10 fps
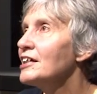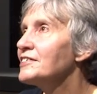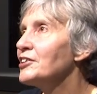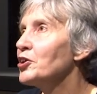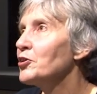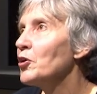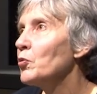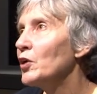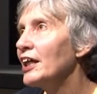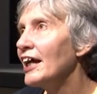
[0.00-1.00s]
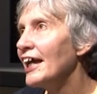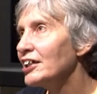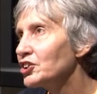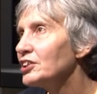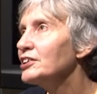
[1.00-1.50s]
So we are
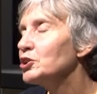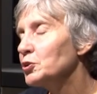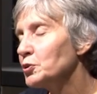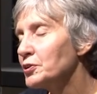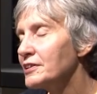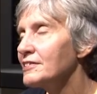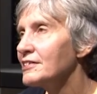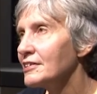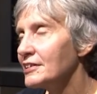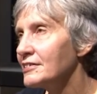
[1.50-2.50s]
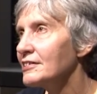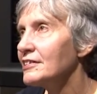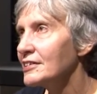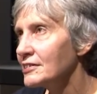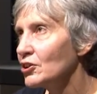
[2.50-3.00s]
actually taught
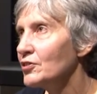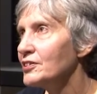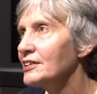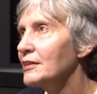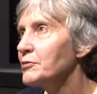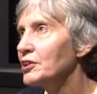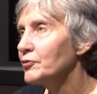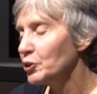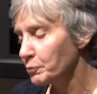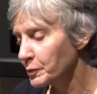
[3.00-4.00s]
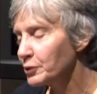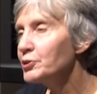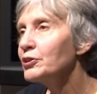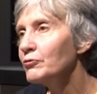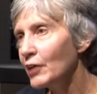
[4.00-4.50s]
this concept that if you
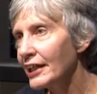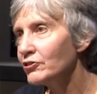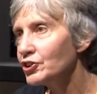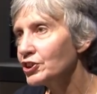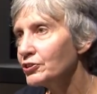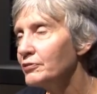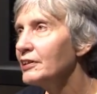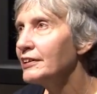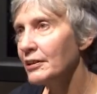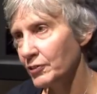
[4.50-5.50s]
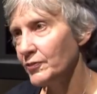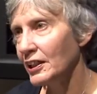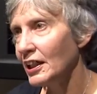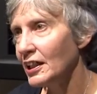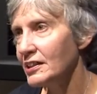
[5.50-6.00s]
build around you enough of a
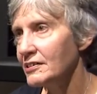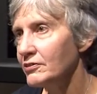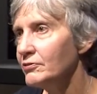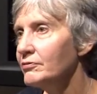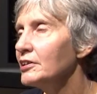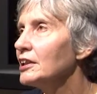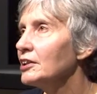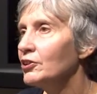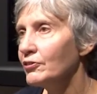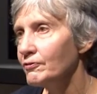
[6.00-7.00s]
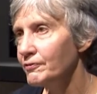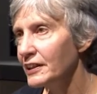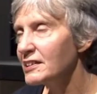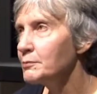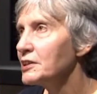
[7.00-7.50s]
castle, your
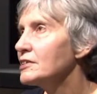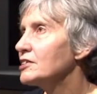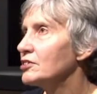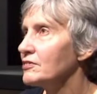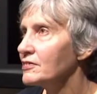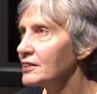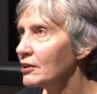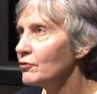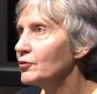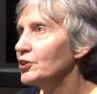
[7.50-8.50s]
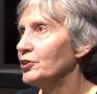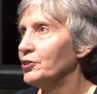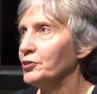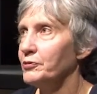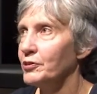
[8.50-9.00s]
investments, yourself,
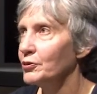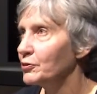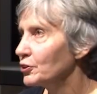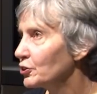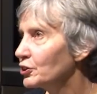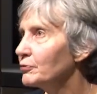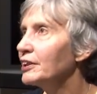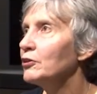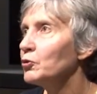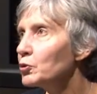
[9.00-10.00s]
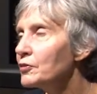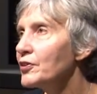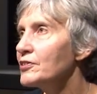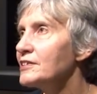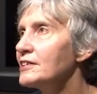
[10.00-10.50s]
your career, all of
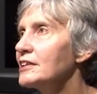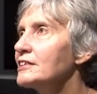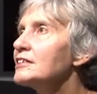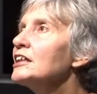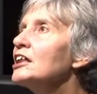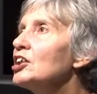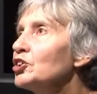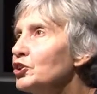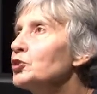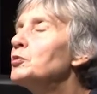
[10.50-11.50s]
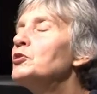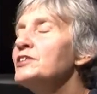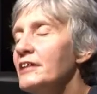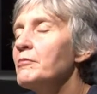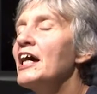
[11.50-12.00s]
those things, you will
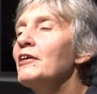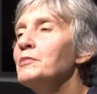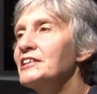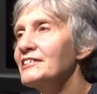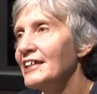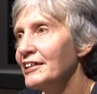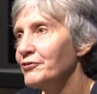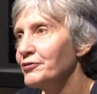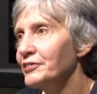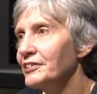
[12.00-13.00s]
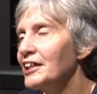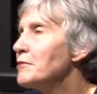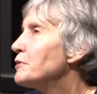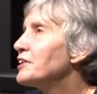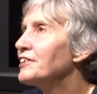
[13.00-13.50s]
somehow be safe.
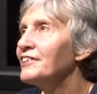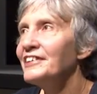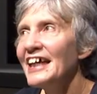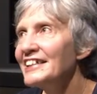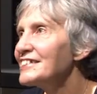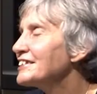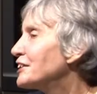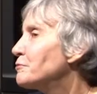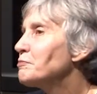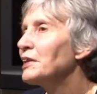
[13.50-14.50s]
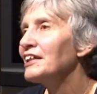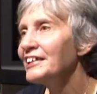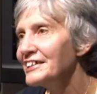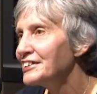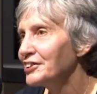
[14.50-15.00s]
But that is a
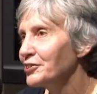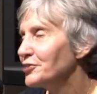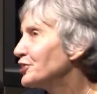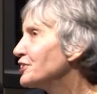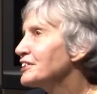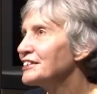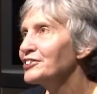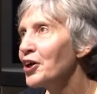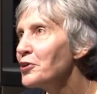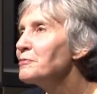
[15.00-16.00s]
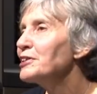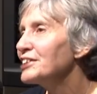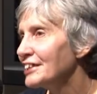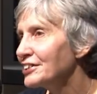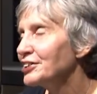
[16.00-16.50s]
complete illusion. There's no
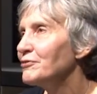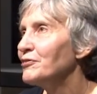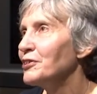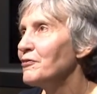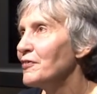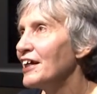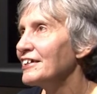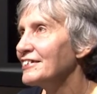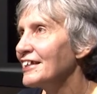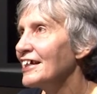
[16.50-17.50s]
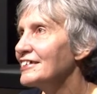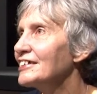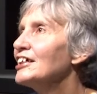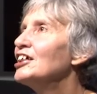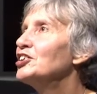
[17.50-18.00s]
protection from the fact that
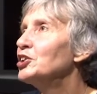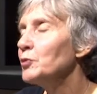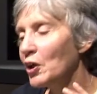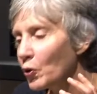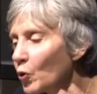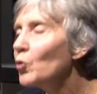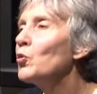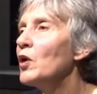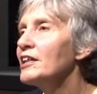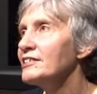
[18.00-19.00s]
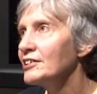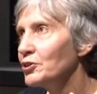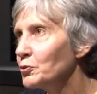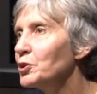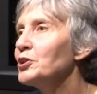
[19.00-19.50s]
you are always in
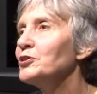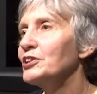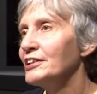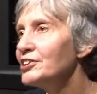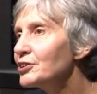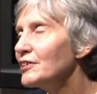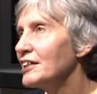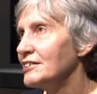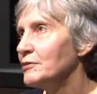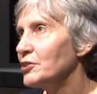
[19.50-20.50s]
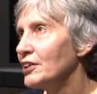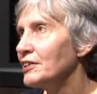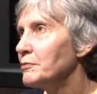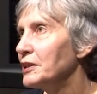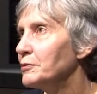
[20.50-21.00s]
a world interacting with
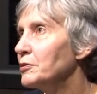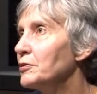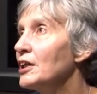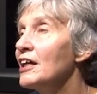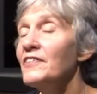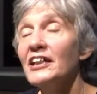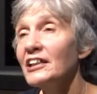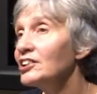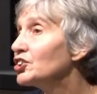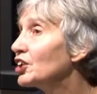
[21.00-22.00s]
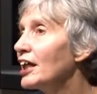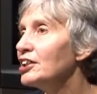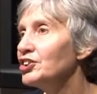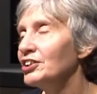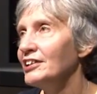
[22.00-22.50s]
other people that can
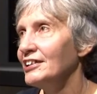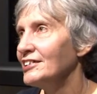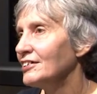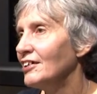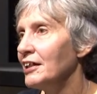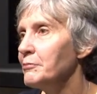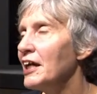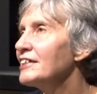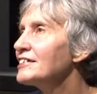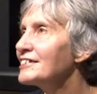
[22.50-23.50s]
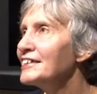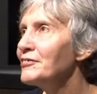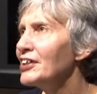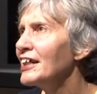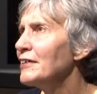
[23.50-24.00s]
change at any time. And instead
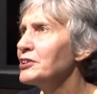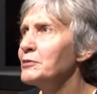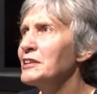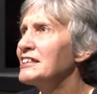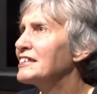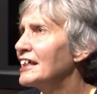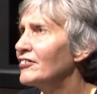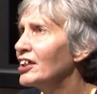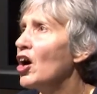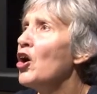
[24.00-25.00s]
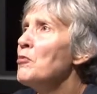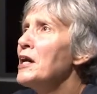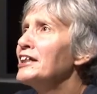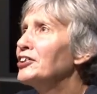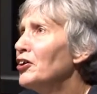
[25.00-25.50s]
of that having to be scary, oh
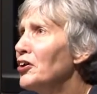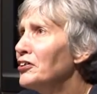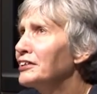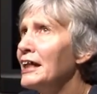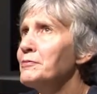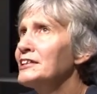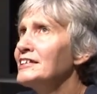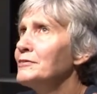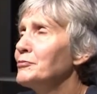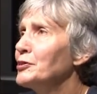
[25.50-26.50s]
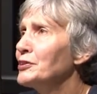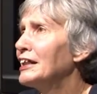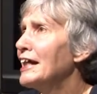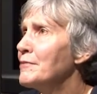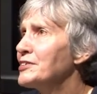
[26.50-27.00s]
my God, capitalism will
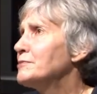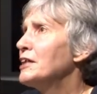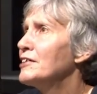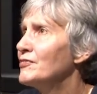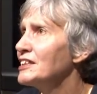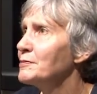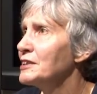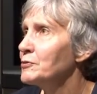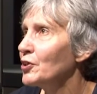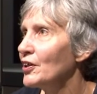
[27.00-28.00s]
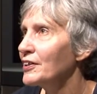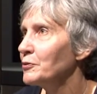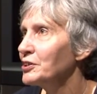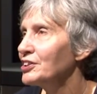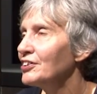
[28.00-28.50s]
collapse and my investments will go out the
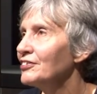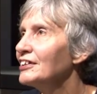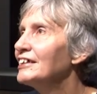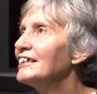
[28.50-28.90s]
window.